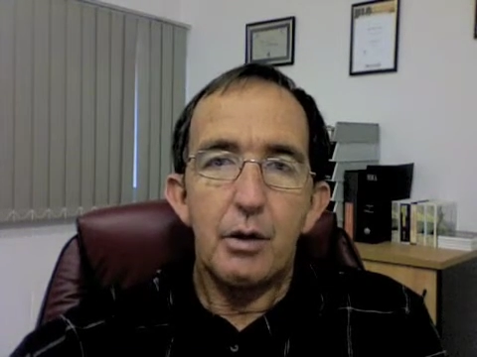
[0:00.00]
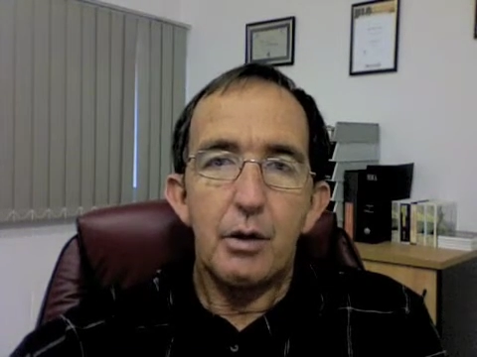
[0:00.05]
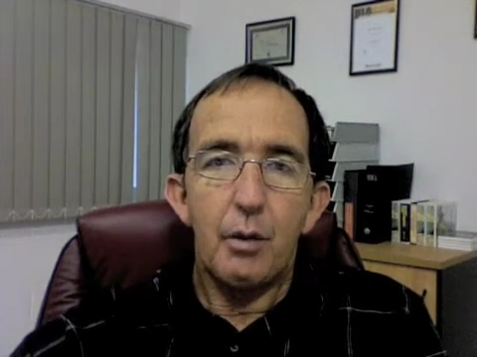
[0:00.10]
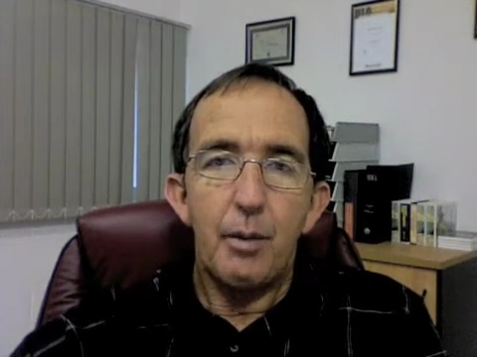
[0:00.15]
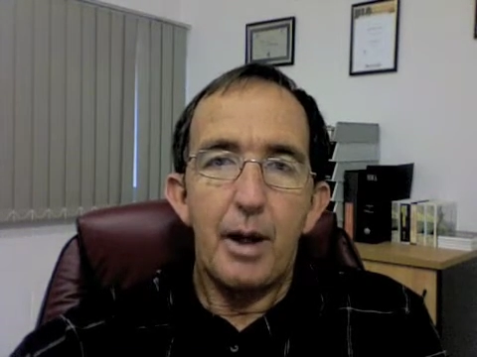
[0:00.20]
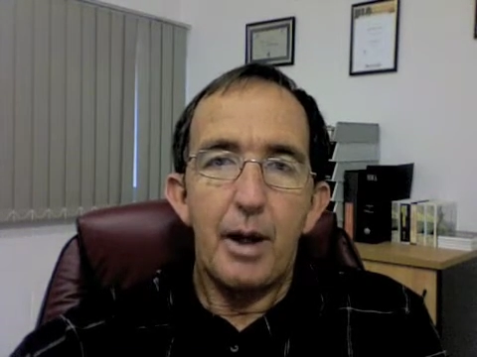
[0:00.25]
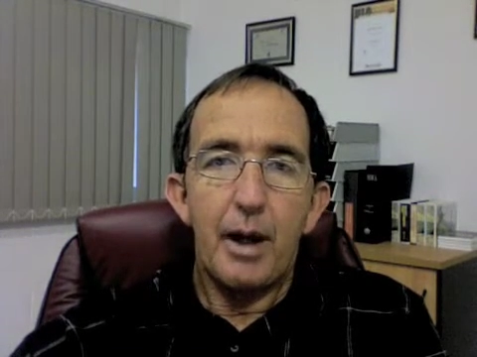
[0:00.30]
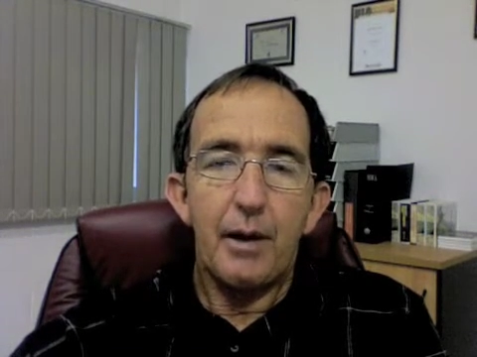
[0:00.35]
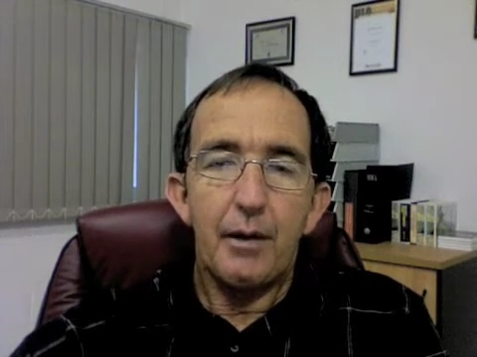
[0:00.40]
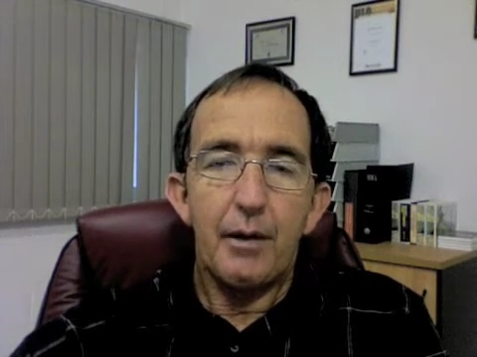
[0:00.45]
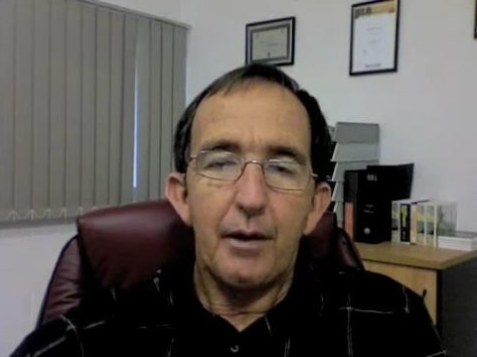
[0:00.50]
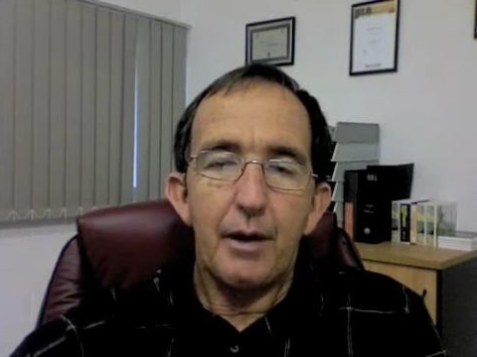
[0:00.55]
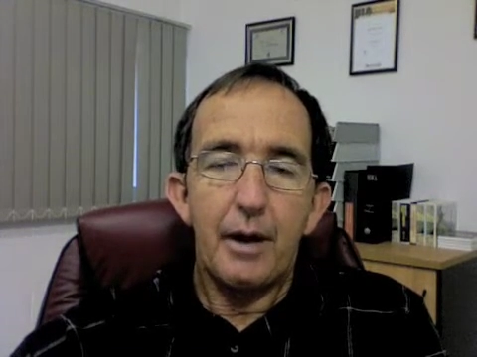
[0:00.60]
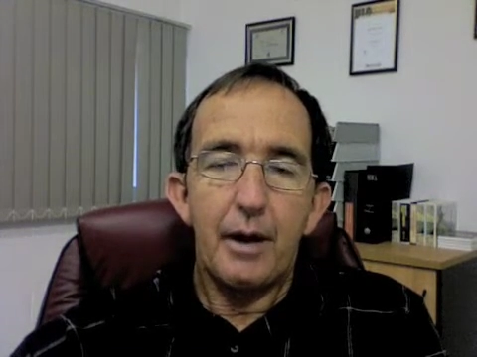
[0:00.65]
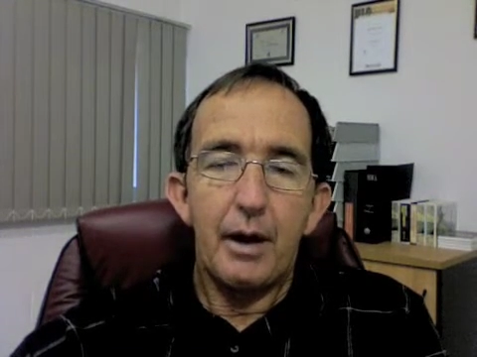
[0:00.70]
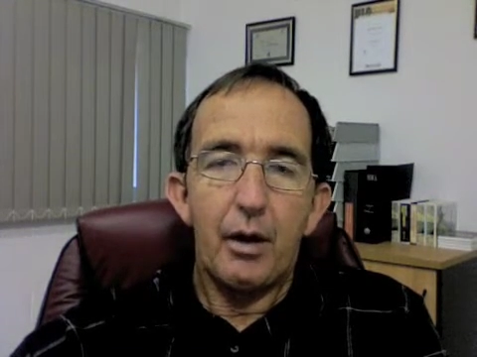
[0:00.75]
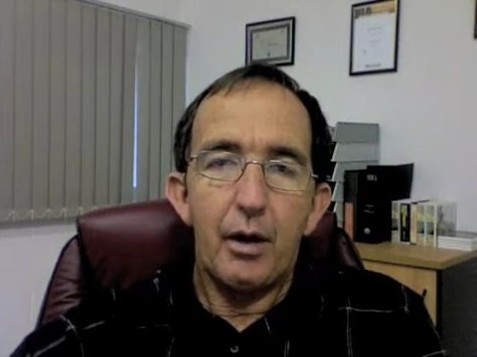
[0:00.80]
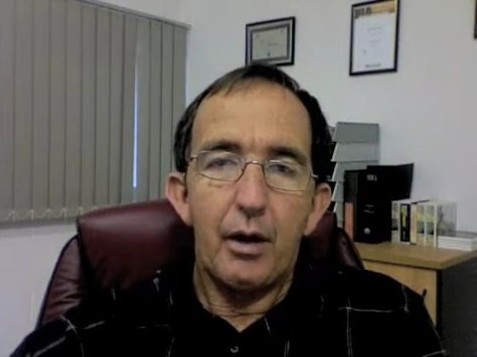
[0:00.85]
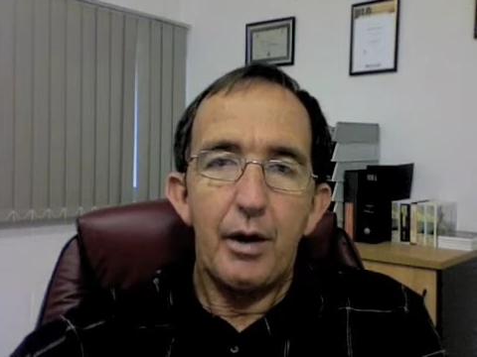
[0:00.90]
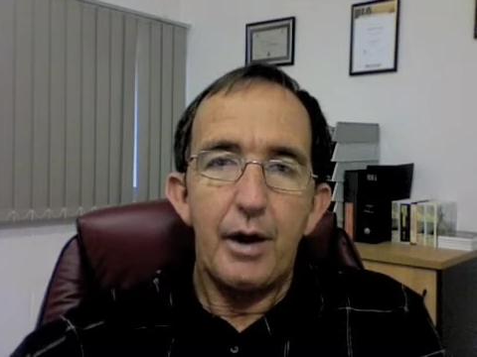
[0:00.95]
about the
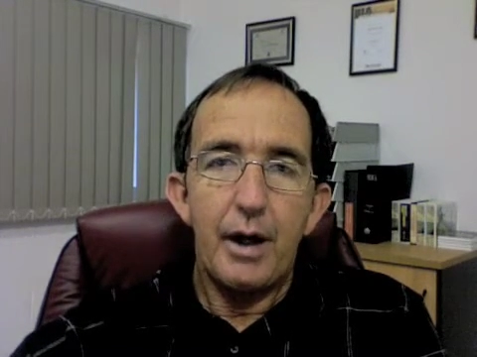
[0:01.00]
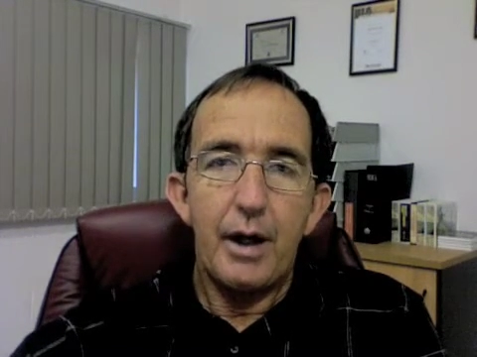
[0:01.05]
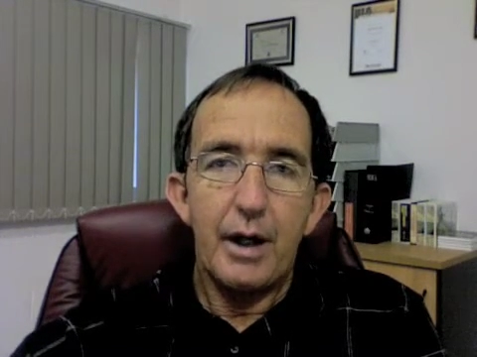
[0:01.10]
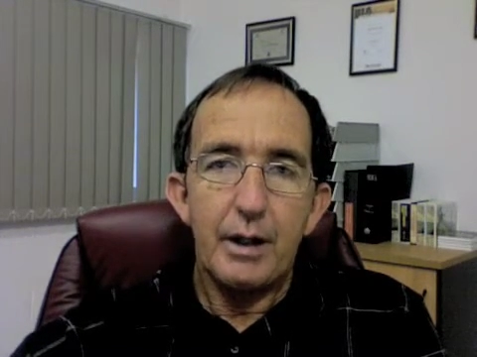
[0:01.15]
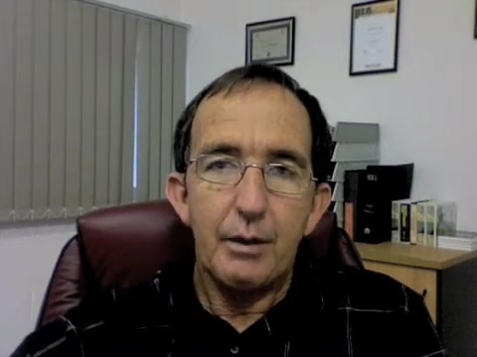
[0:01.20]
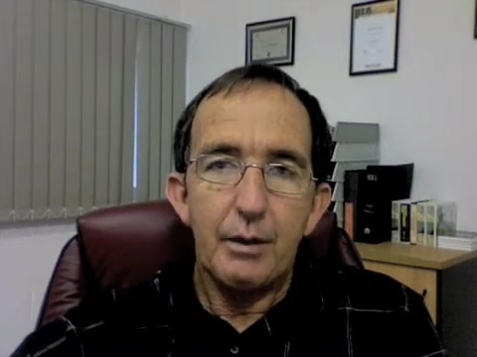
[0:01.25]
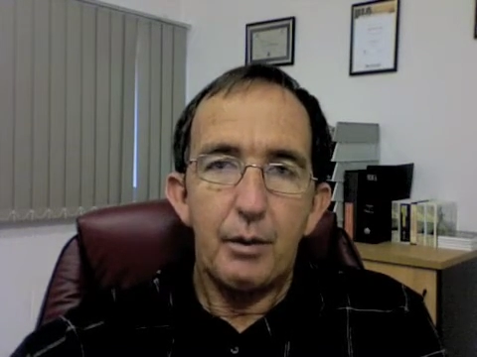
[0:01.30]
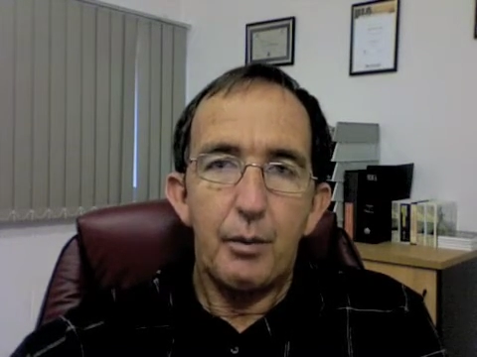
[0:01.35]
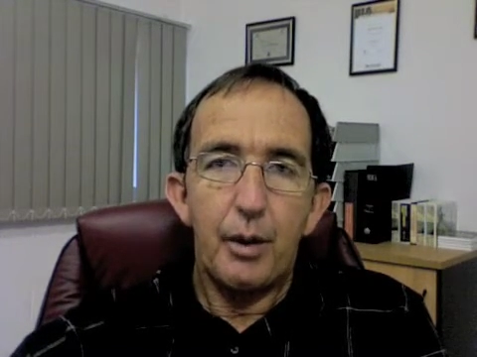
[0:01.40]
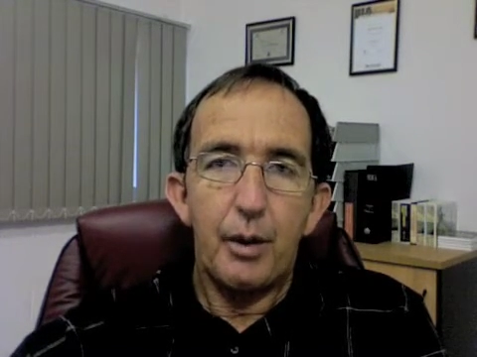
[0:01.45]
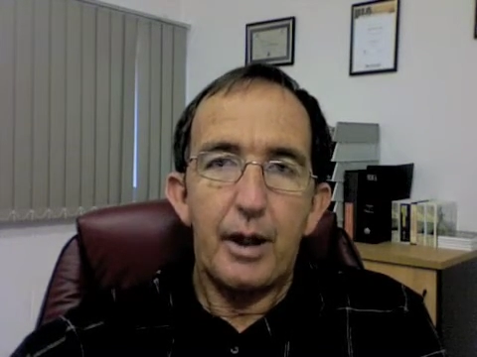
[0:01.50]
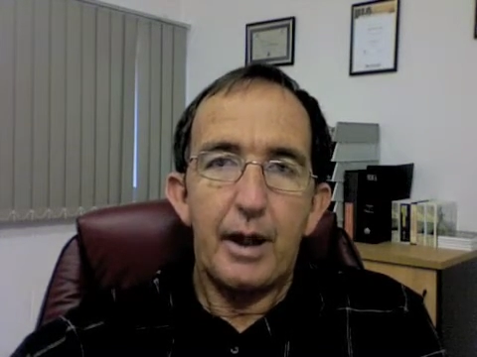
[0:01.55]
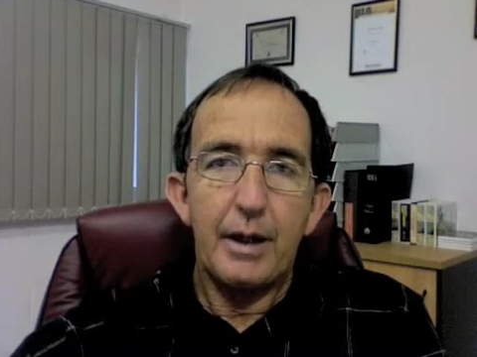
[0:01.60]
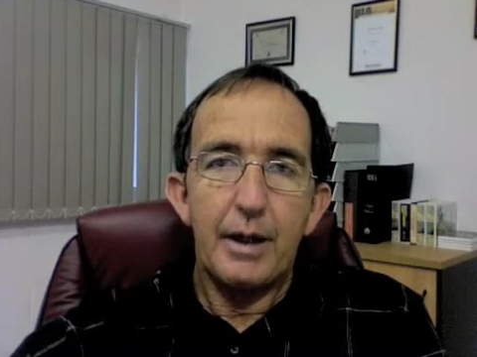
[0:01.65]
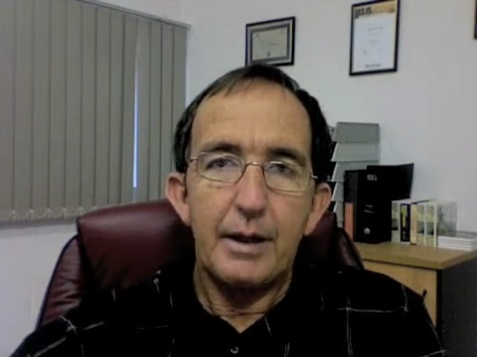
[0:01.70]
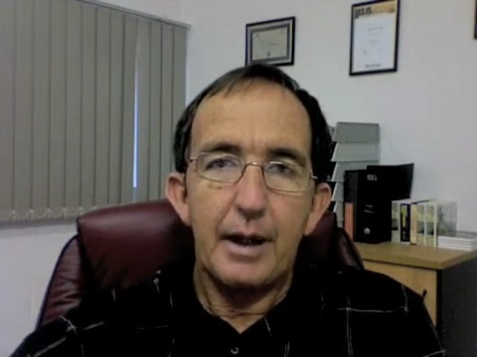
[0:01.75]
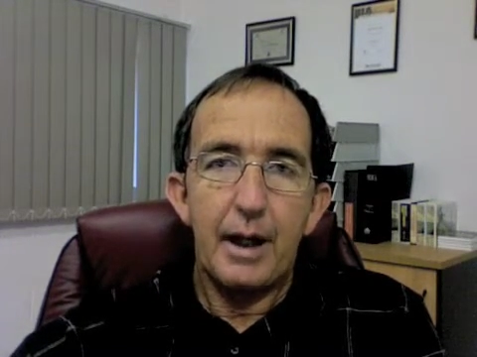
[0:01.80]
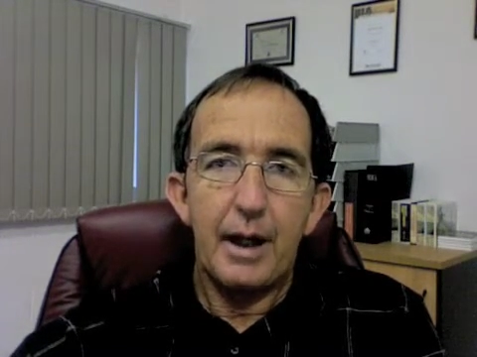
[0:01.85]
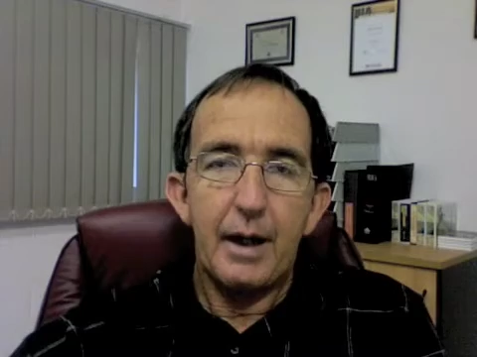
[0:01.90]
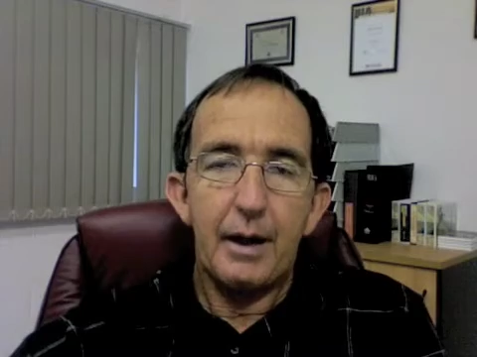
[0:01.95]
ideas we're bringing
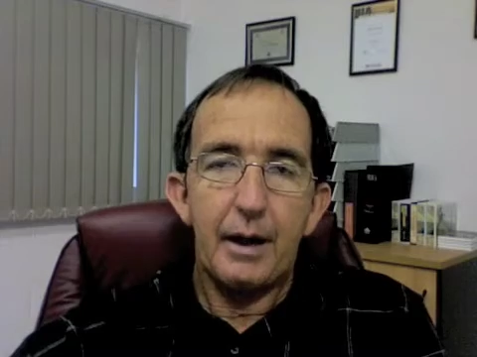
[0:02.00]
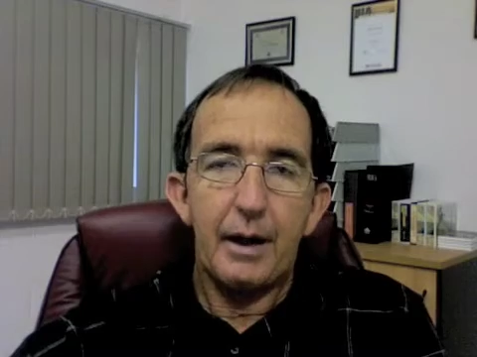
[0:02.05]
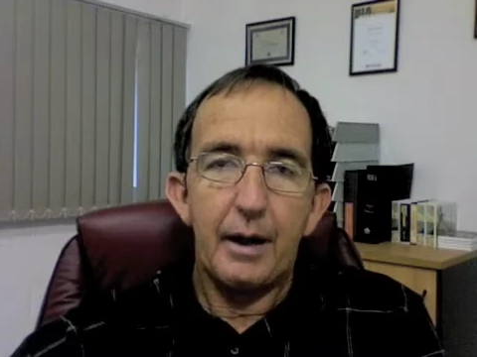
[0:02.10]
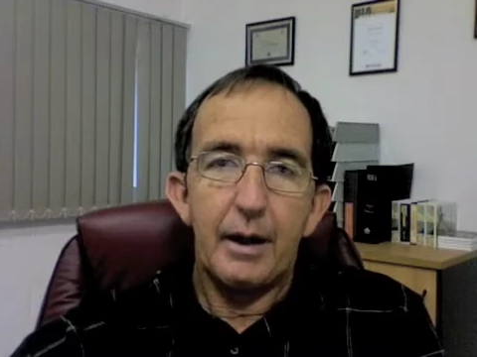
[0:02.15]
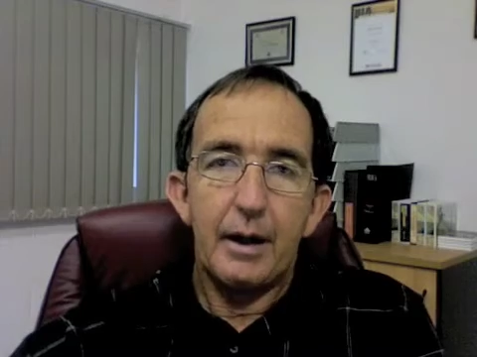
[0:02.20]
together.